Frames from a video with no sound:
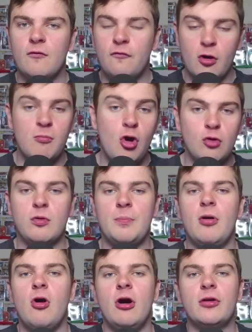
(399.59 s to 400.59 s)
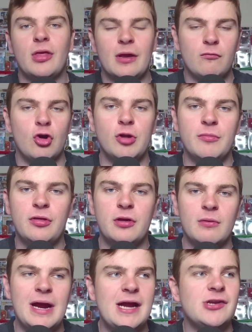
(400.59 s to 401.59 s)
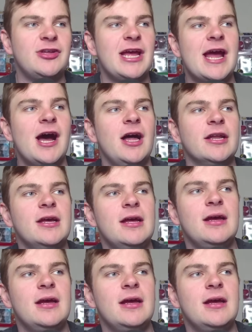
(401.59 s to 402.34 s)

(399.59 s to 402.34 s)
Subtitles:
from all reports and rumours around town,